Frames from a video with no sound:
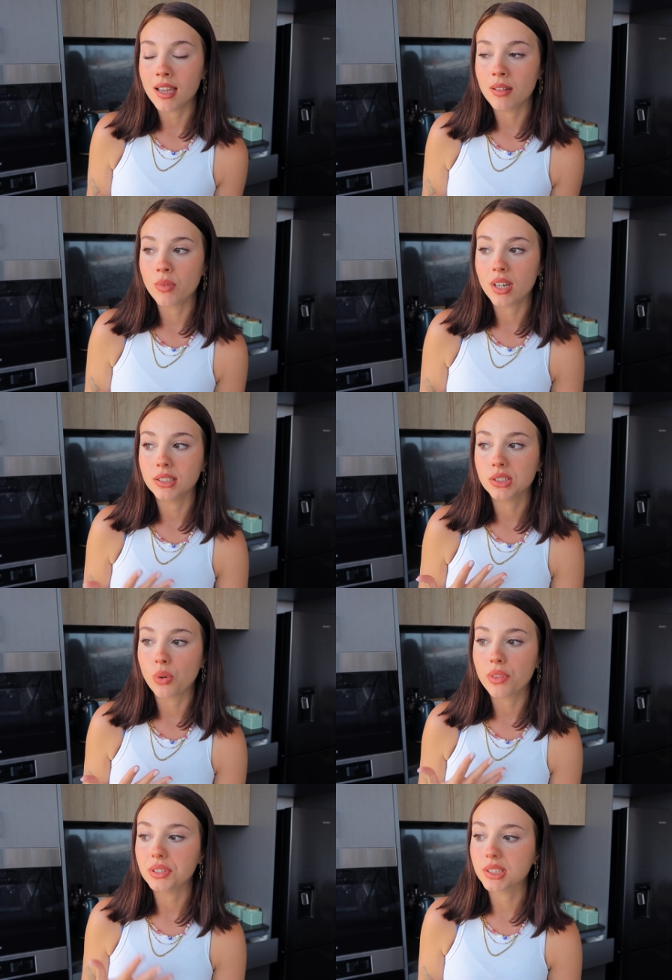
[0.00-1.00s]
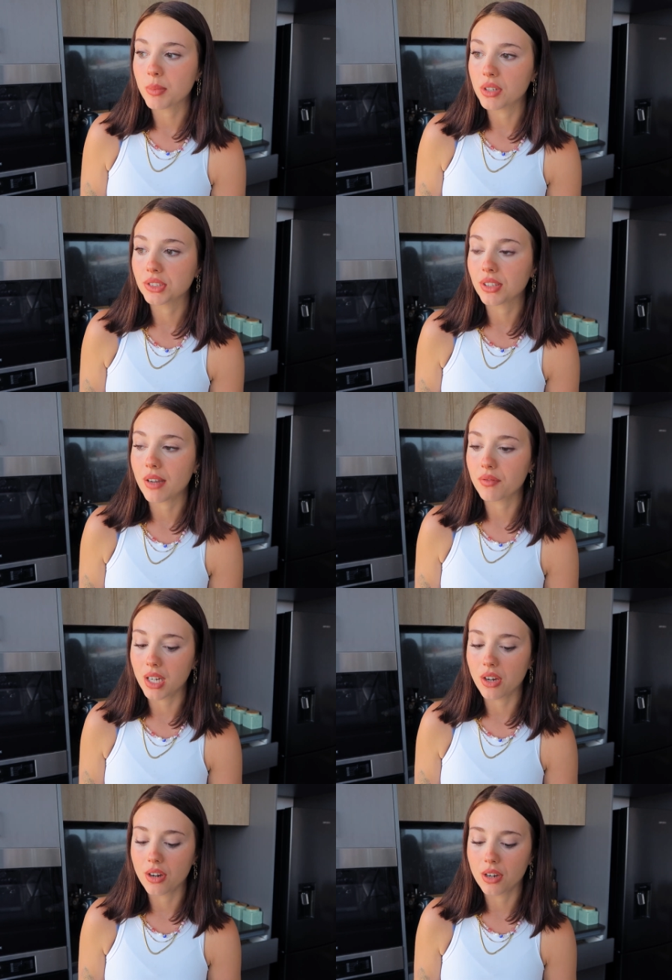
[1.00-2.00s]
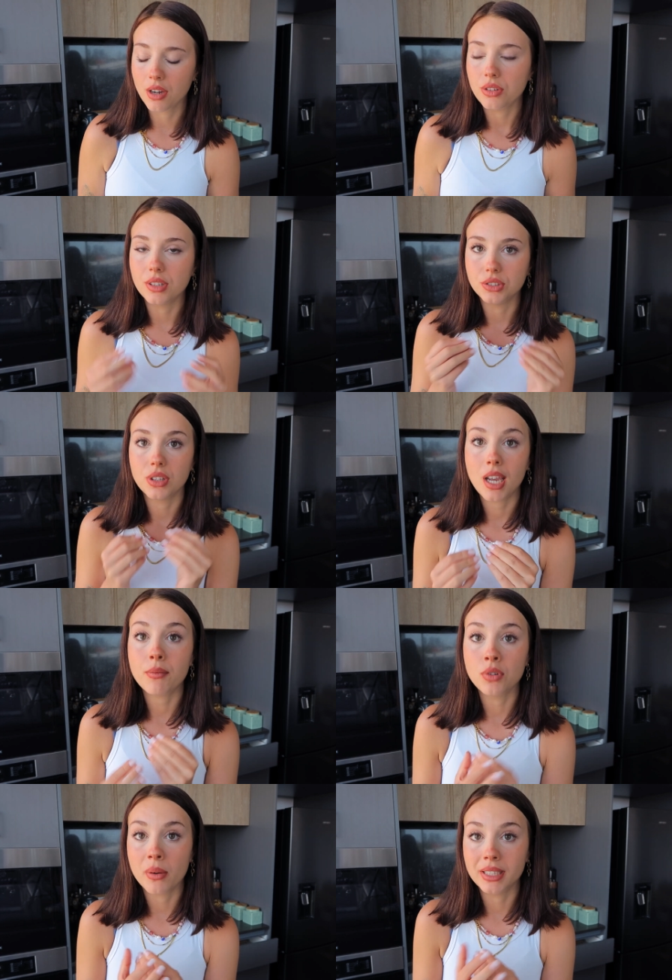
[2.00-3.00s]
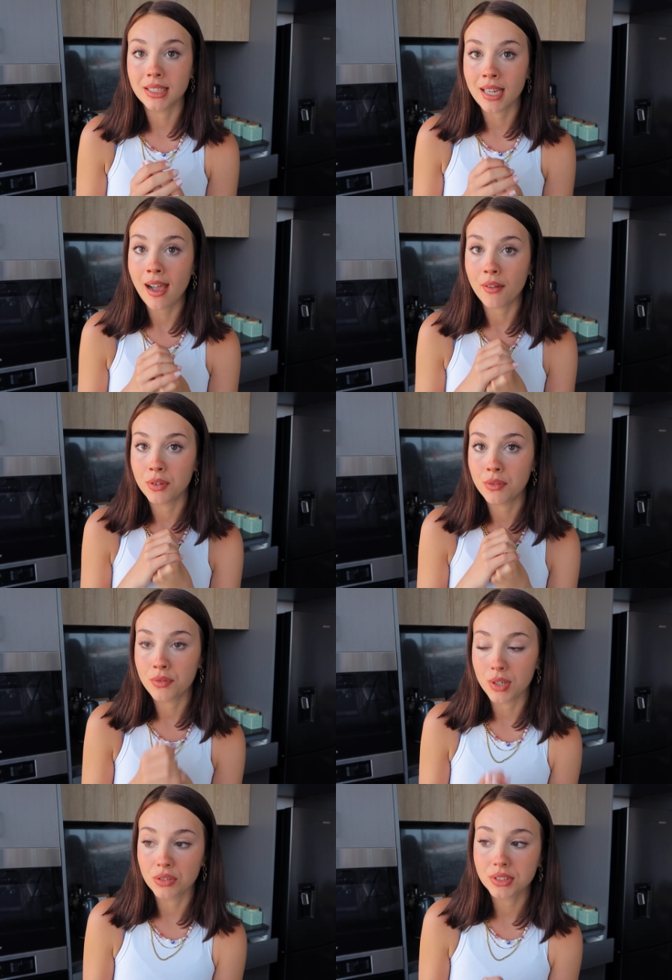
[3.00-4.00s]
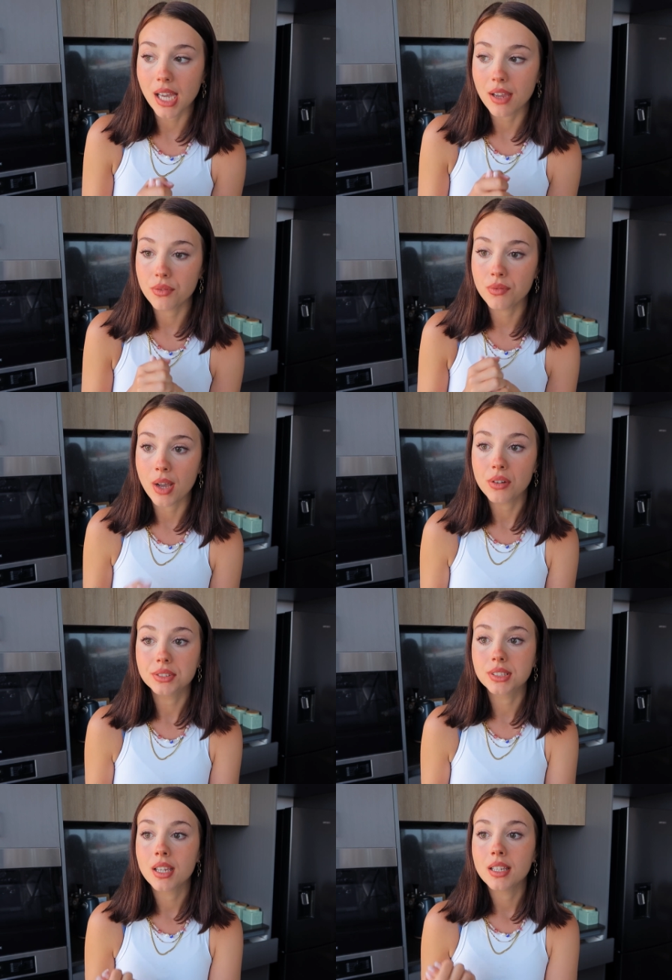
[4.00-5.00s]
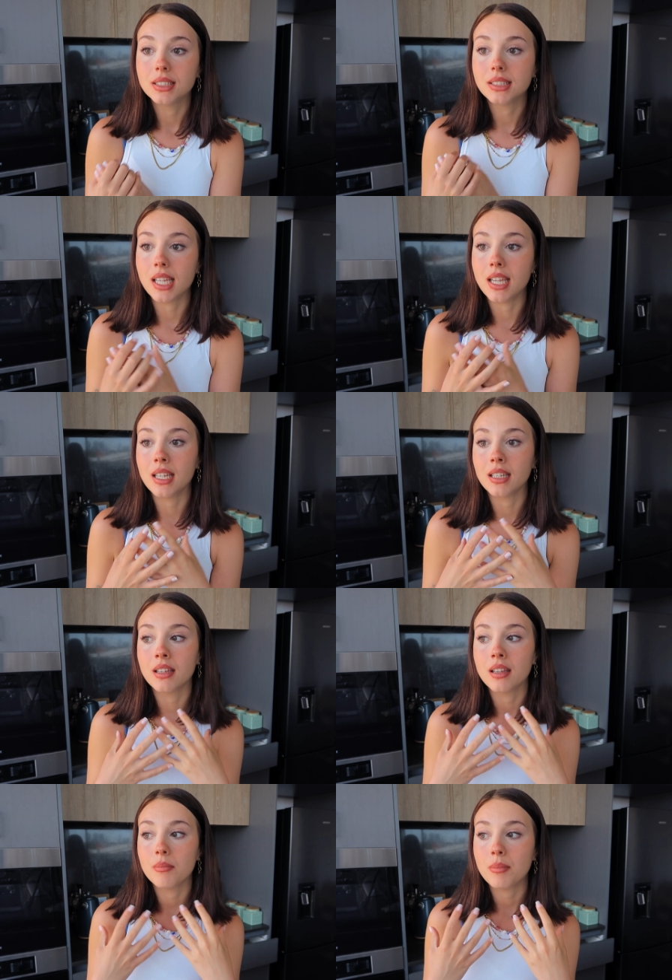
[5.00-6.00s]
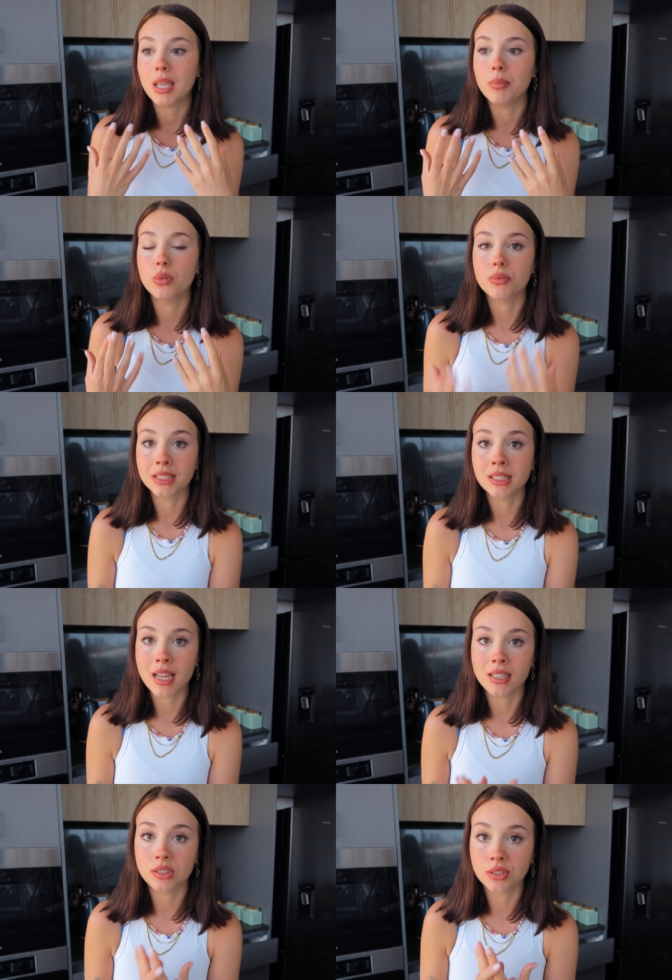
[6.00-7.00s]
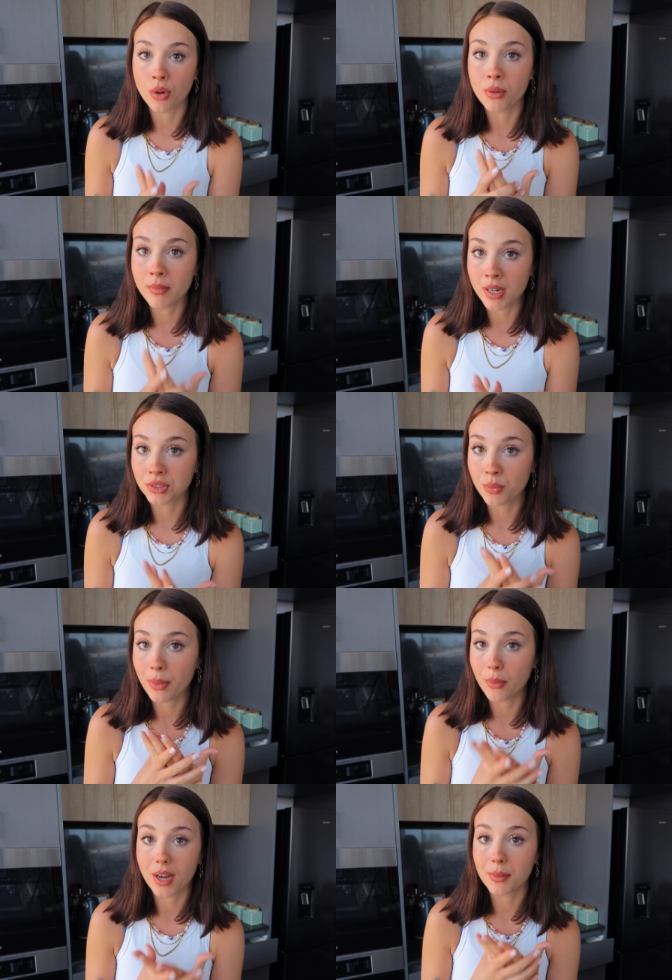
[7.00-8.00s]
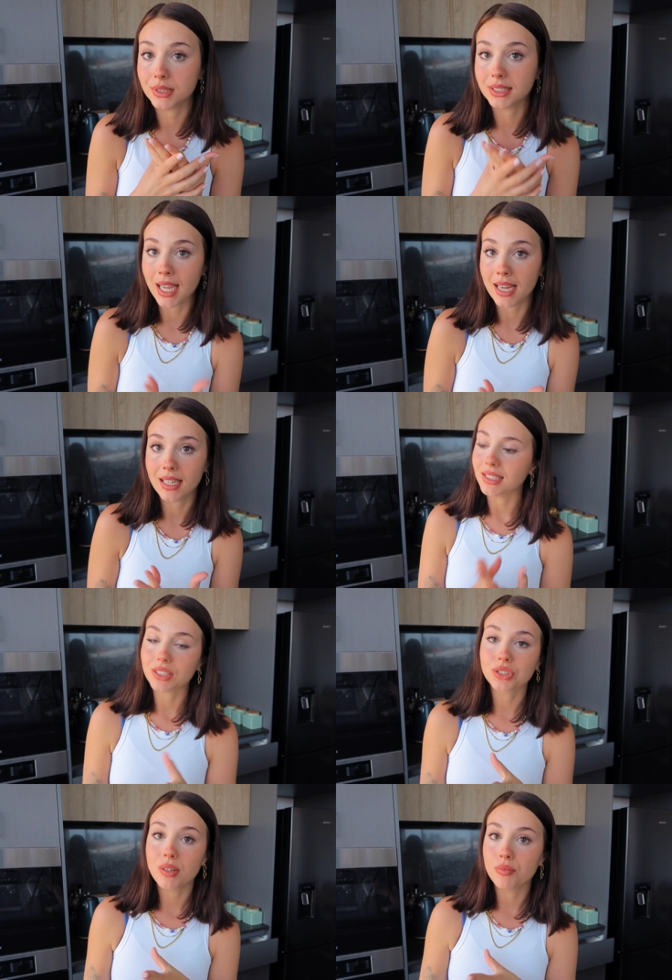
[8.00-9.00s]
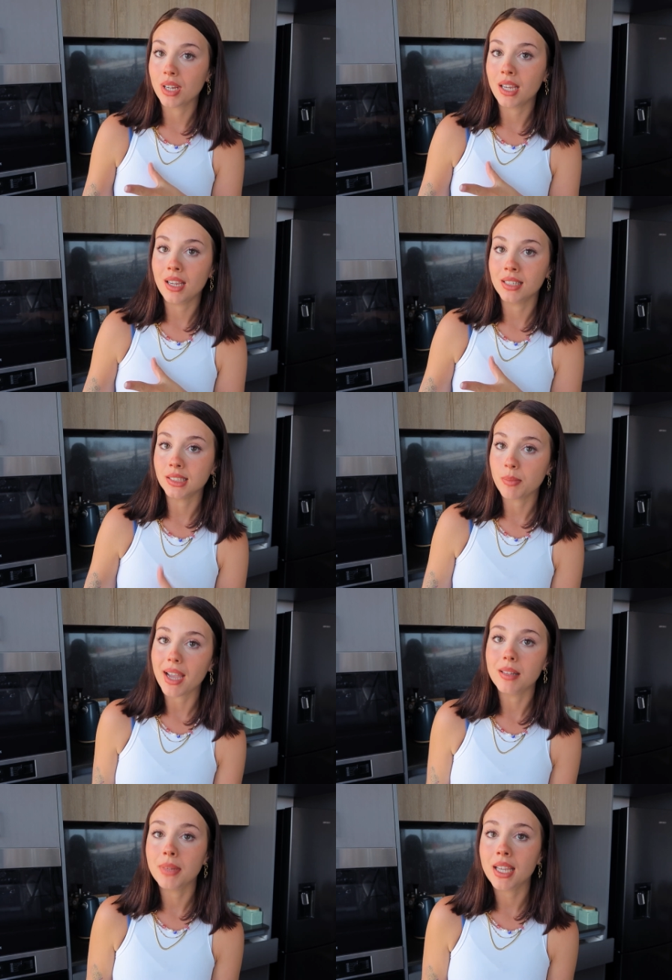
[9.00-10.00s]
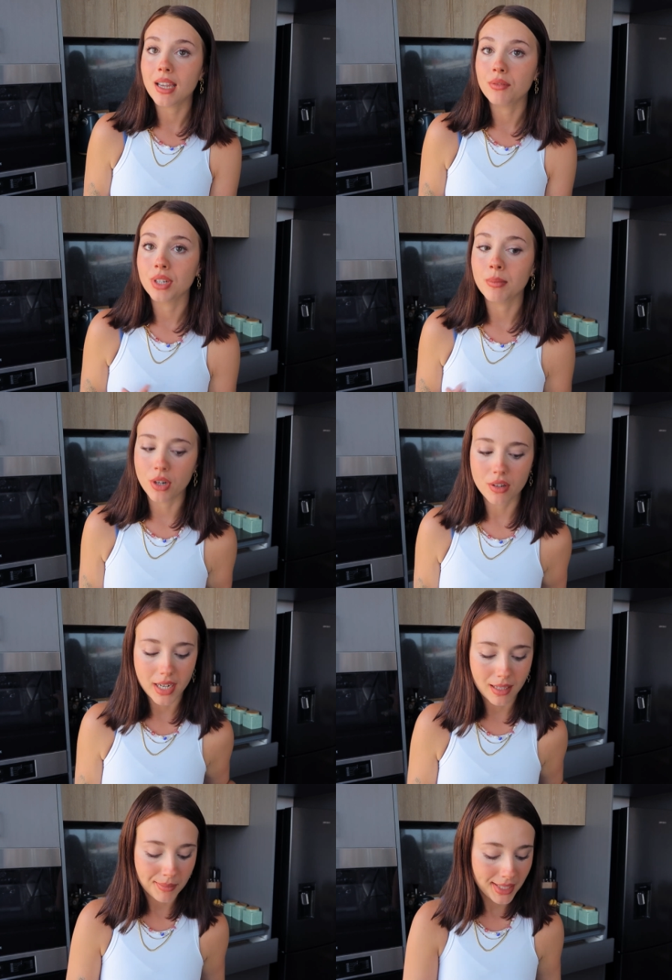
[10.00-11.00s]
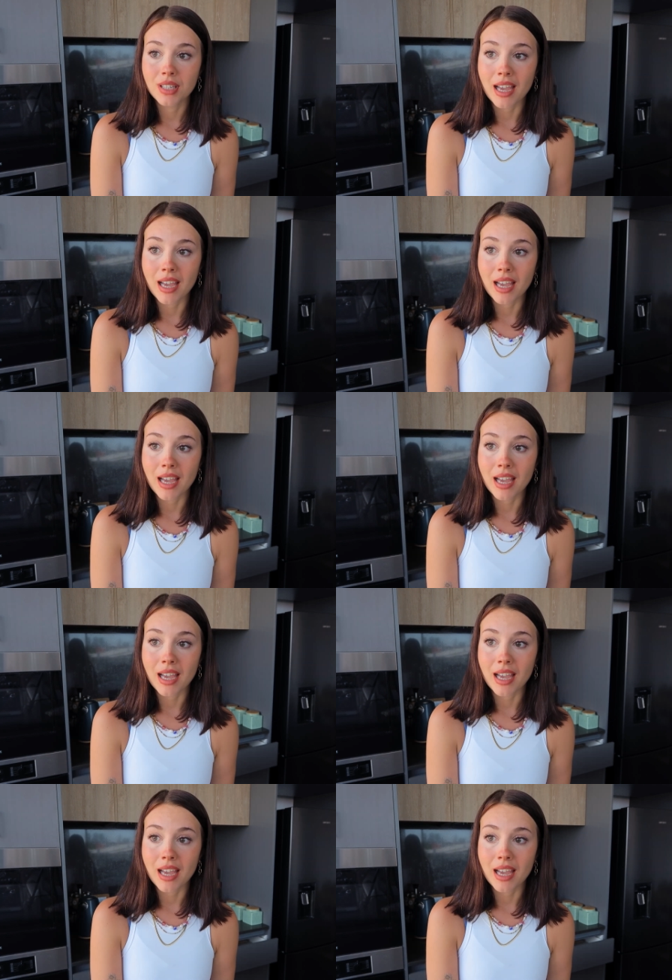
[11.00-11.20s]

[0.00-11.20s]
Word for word: And when I saw the response on that video, you literally have no idea how fulfilled I felt seeing people resonate so much with what I was saying. It's actually re-inspired me and re-motivated me.